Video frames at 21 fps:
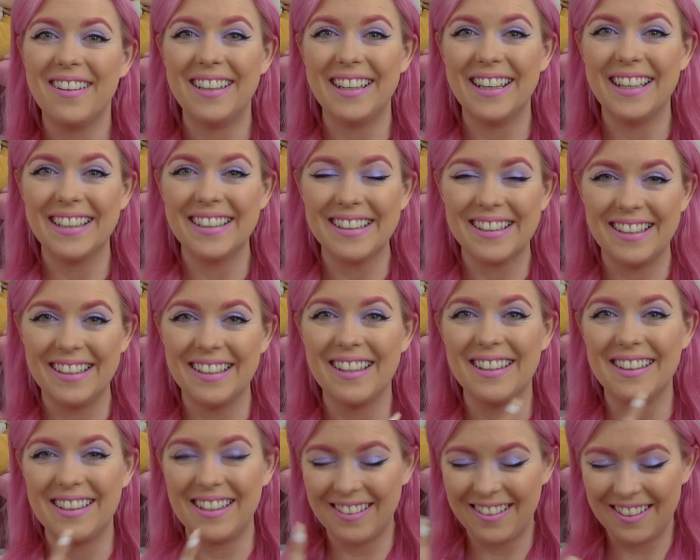Like,
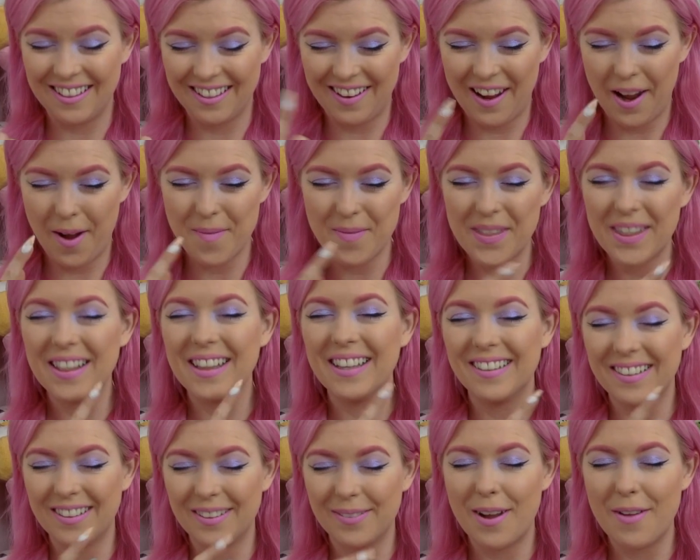
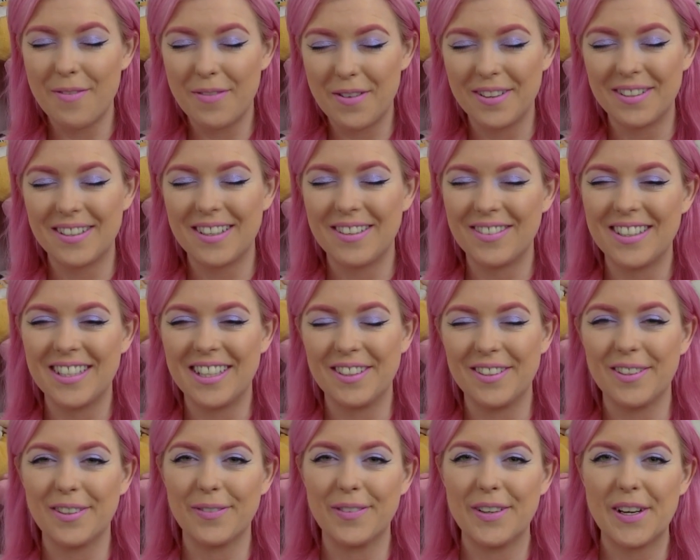this is my first ever
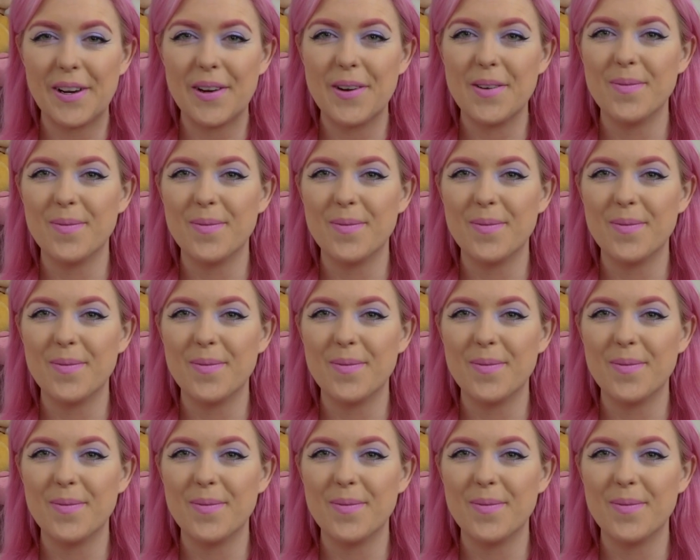TikTok video.